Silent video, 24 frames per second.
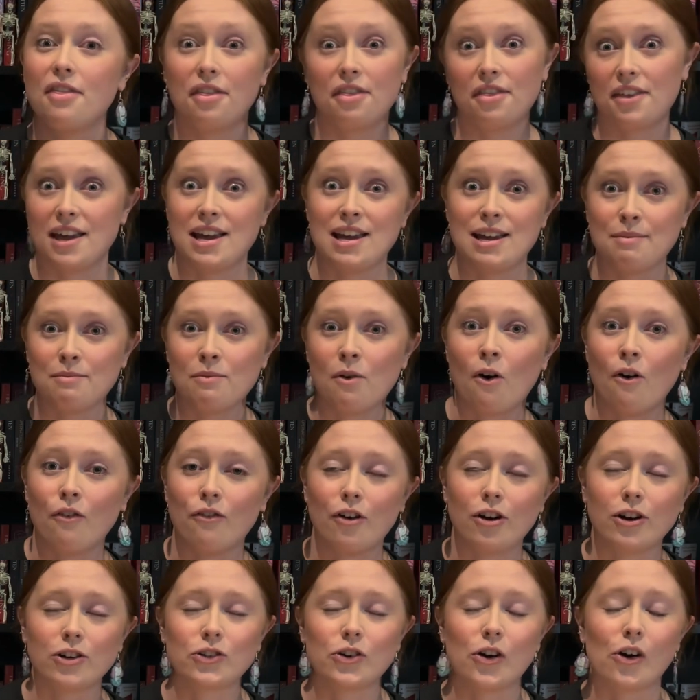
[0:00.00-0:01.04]
theme of
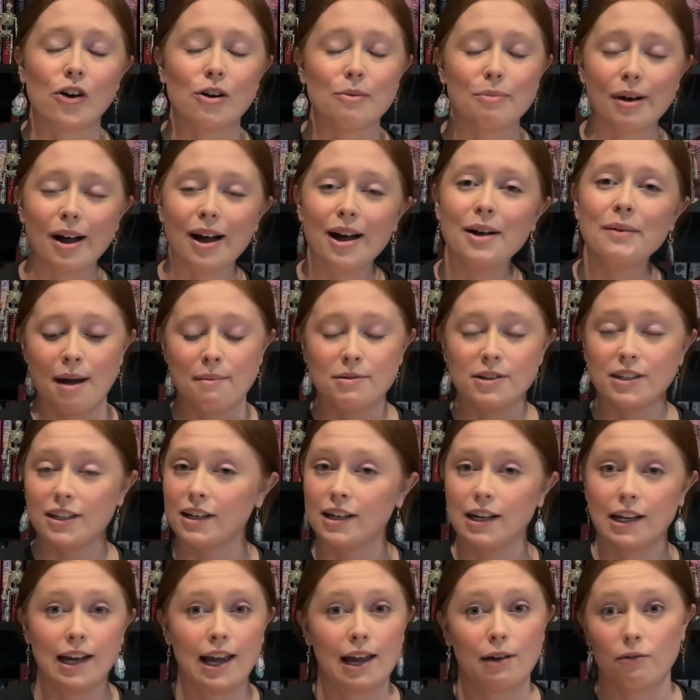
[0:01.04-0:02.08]
October. I'm just
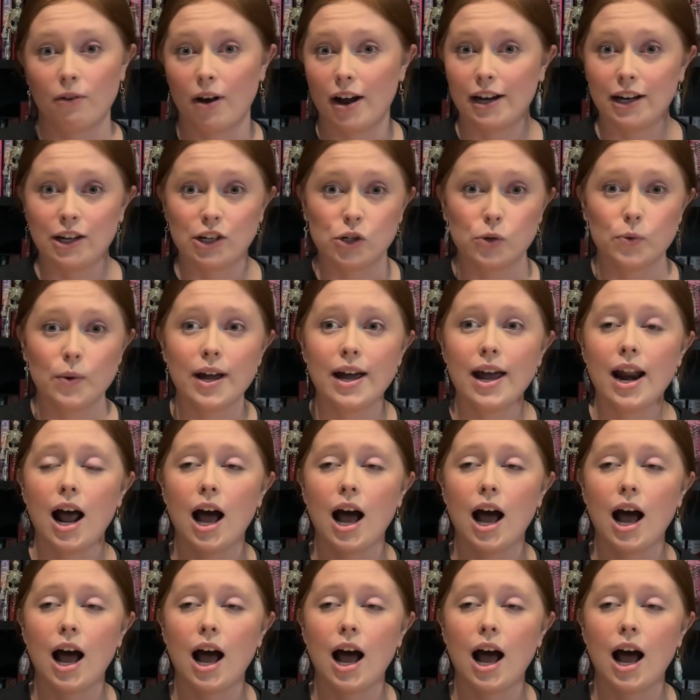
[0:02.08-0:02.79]
gonna get right into it.